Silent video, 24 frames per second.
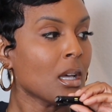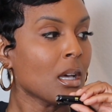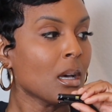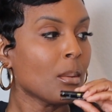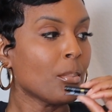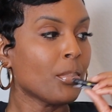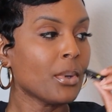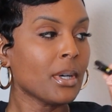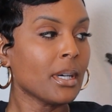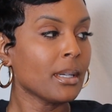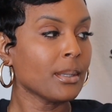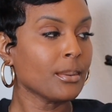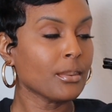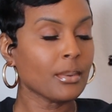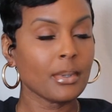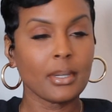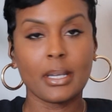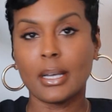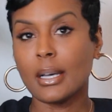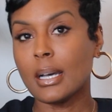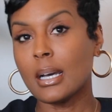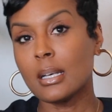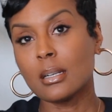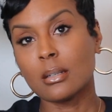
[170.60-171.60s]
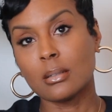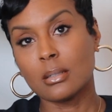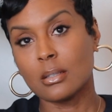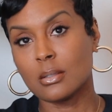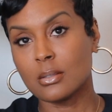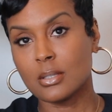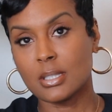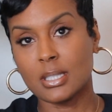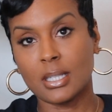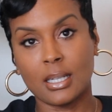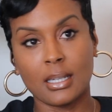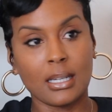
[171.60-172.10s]
but I don't know,
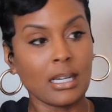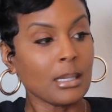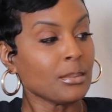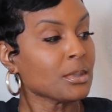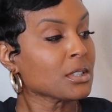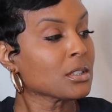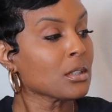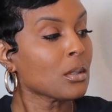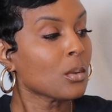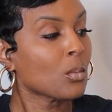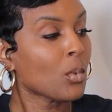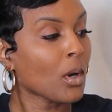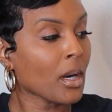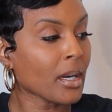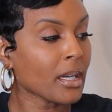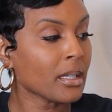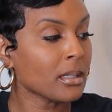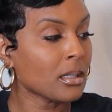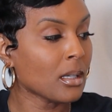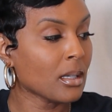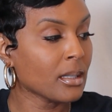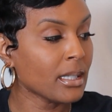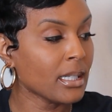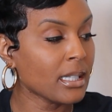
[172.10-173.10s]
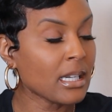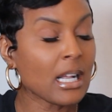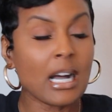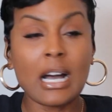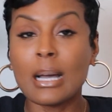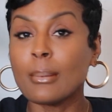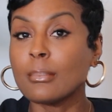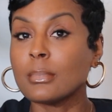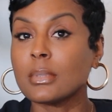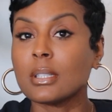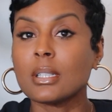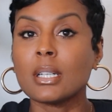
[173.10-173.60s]
child. I'm still working on it.
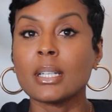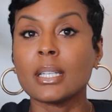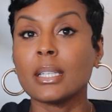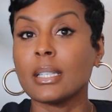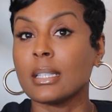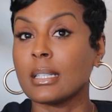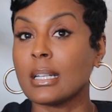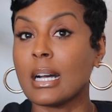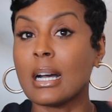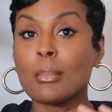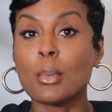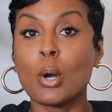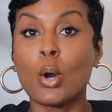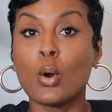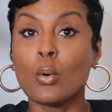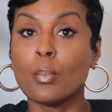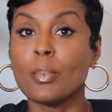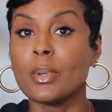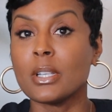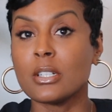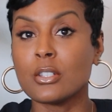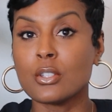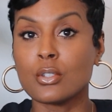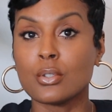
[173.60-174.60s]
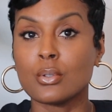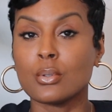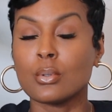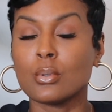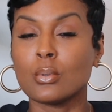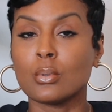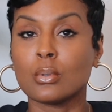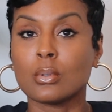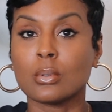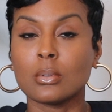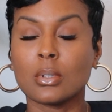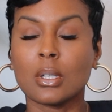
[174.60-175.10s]
I'm open
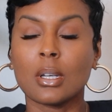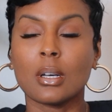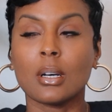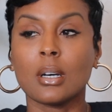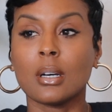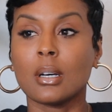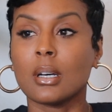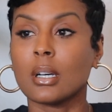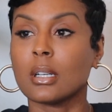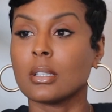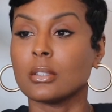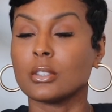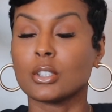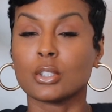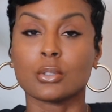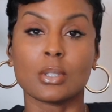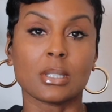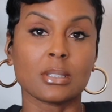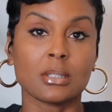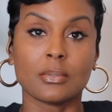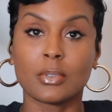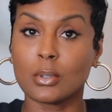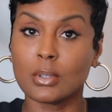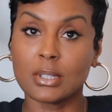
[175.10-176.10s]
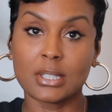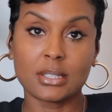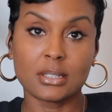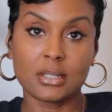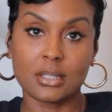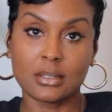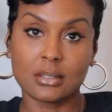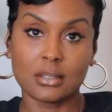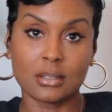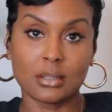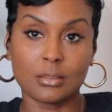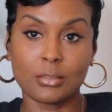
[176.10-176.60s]
to constructive
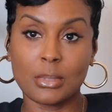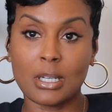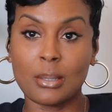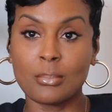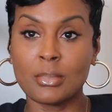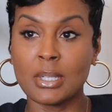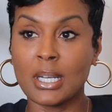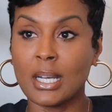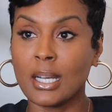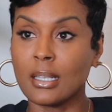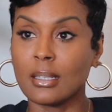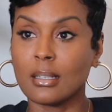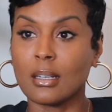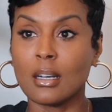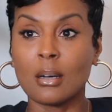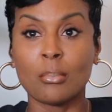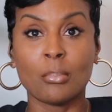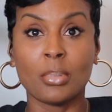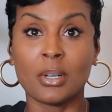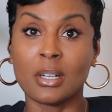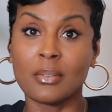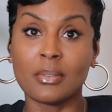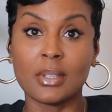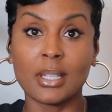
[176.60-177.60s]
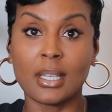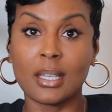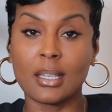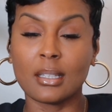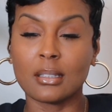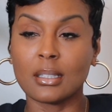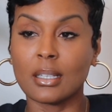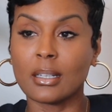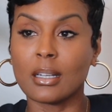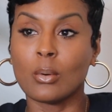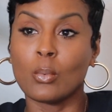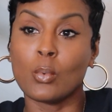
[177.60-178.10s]
criticism. I'm not above that.
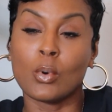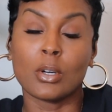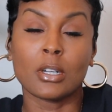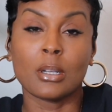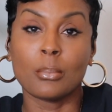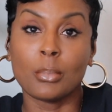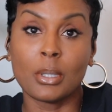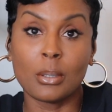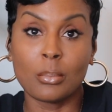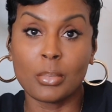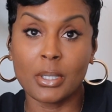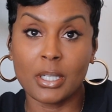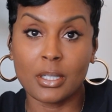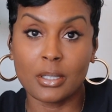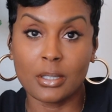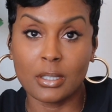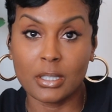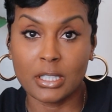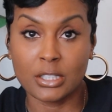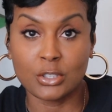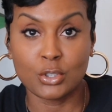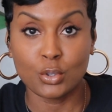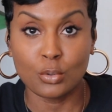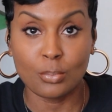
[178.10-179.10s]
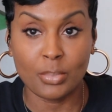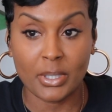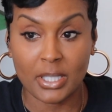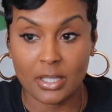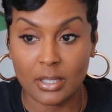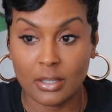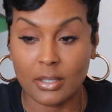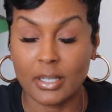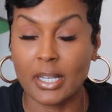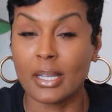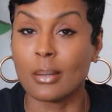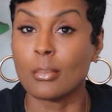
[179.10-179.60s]
Like, I want to be better and do
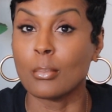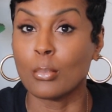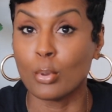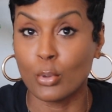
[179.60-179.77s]
better and